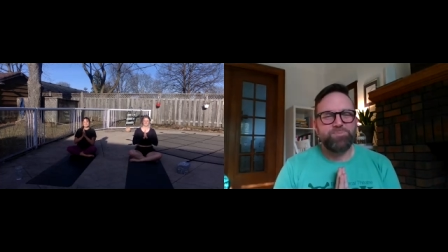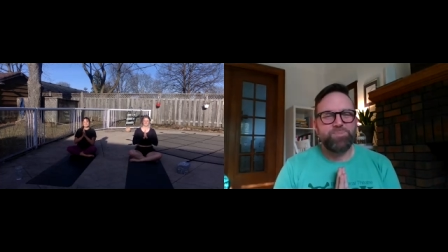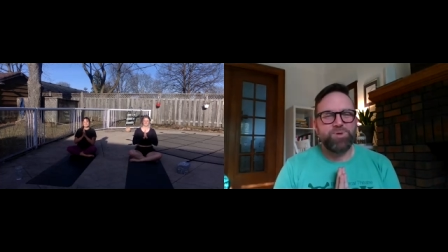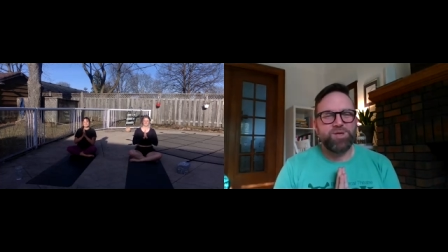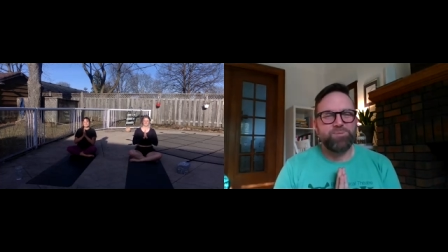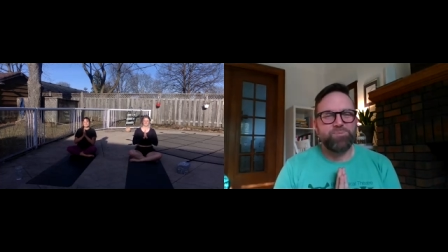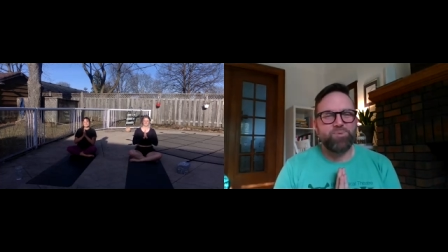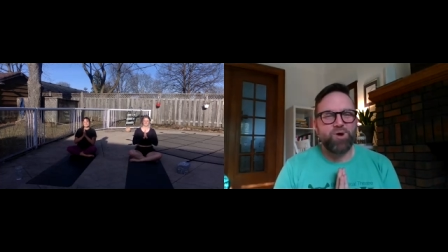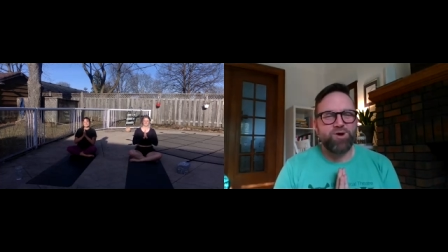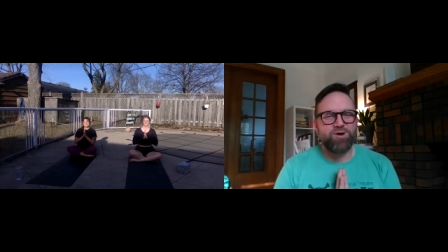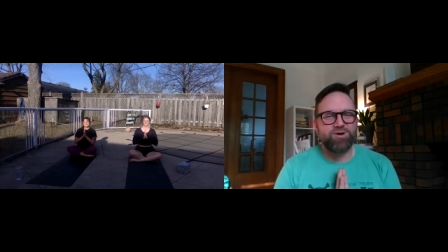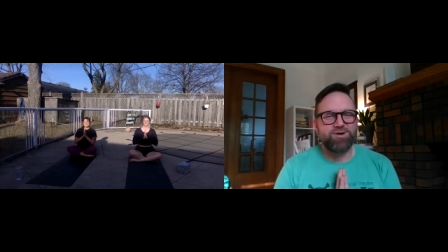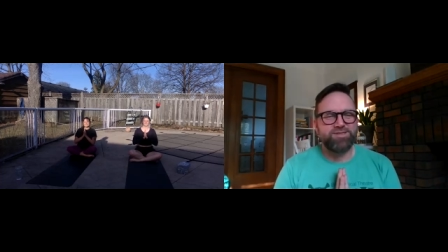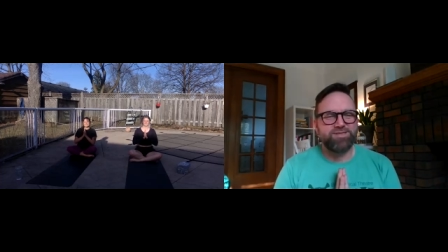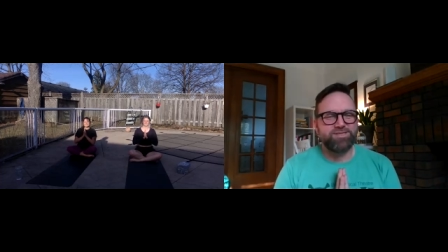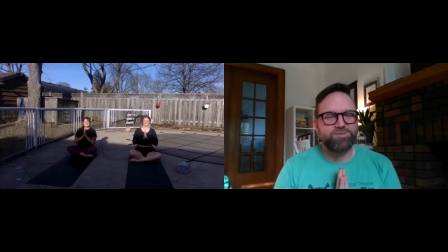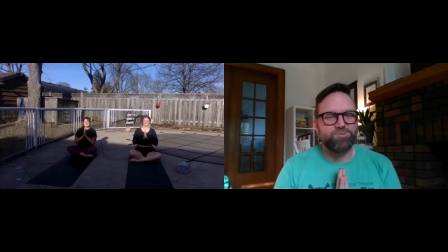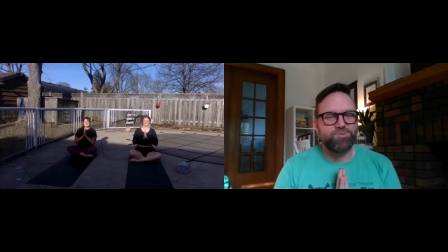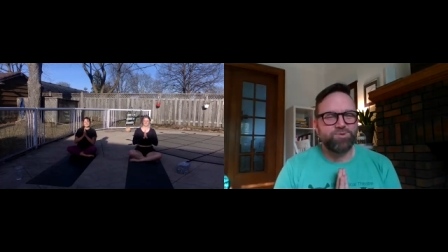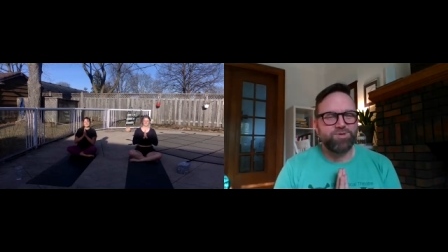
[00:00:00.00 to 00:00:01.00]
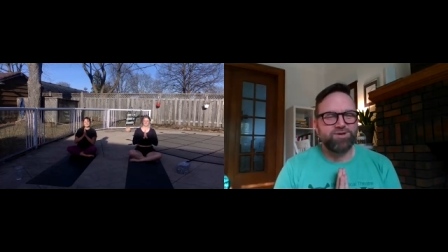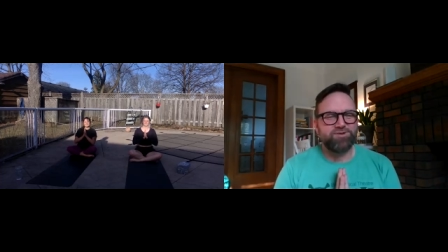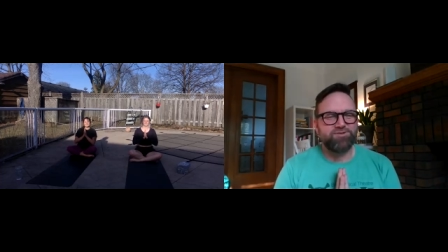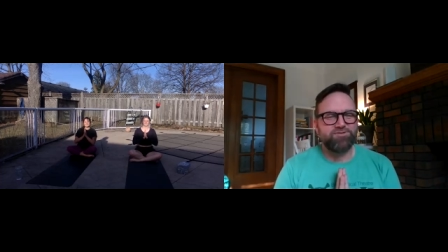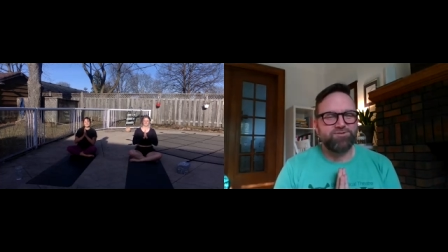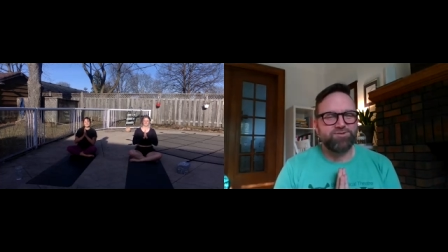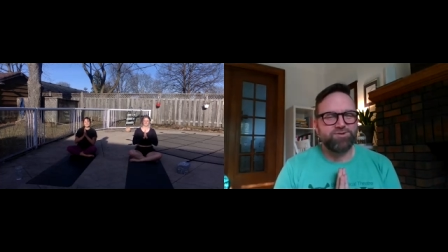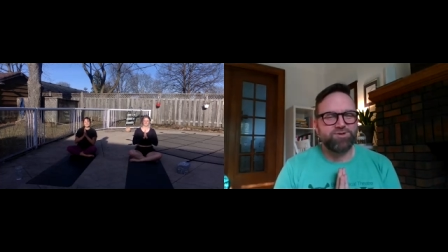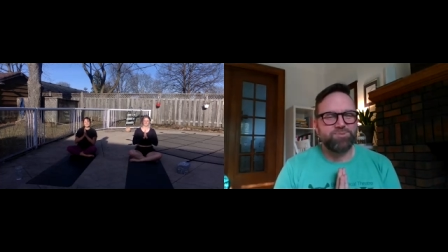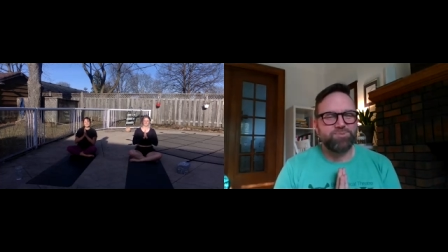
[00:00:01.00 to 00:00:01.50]
being part of this
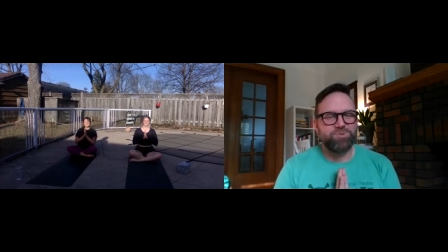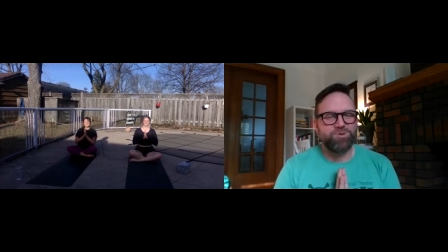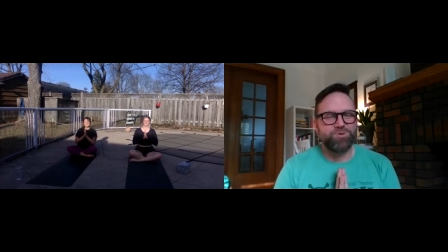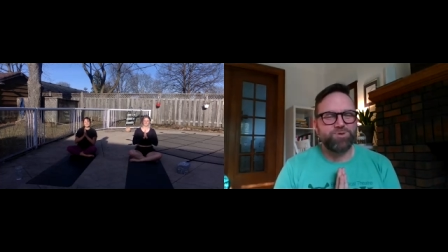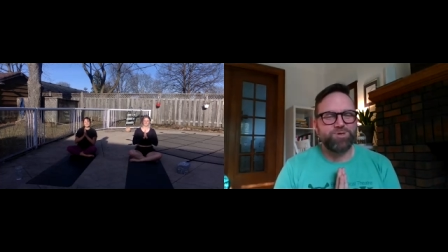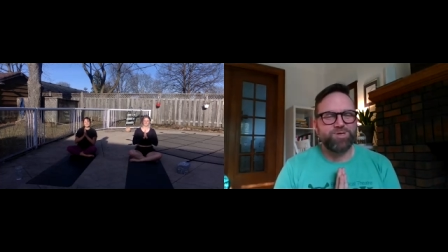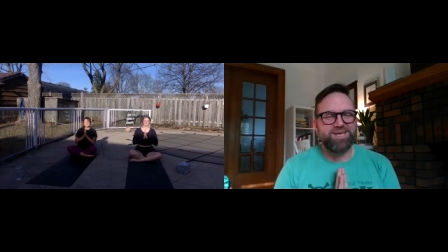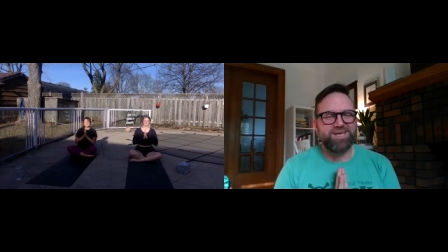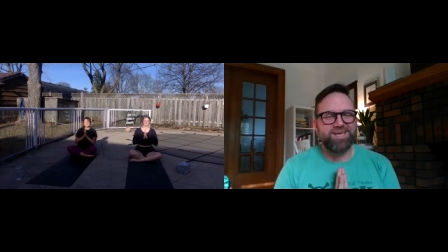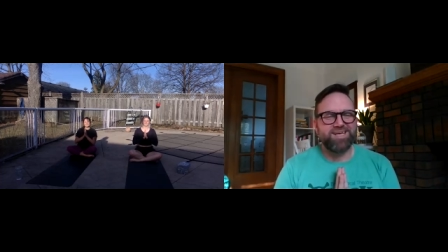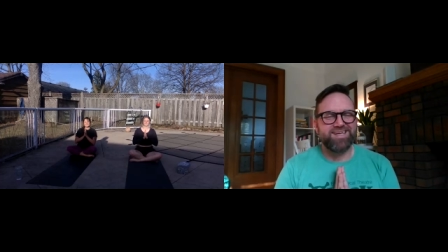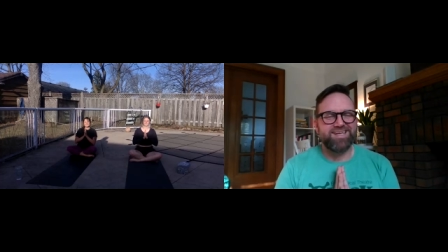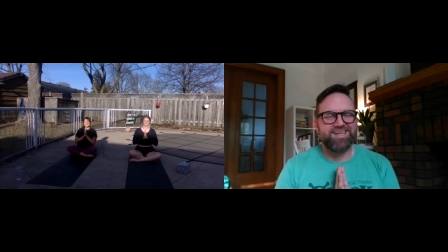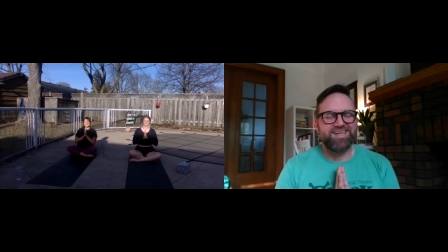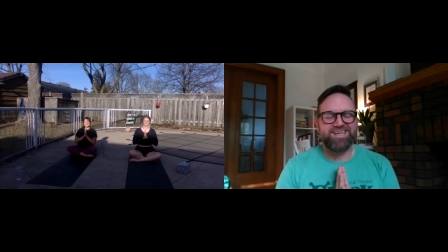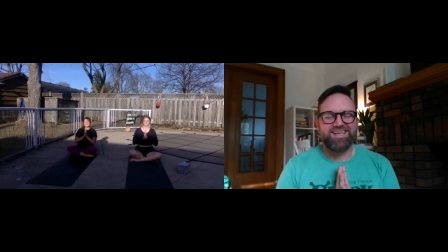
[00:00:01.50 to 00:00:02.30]
wonderful community.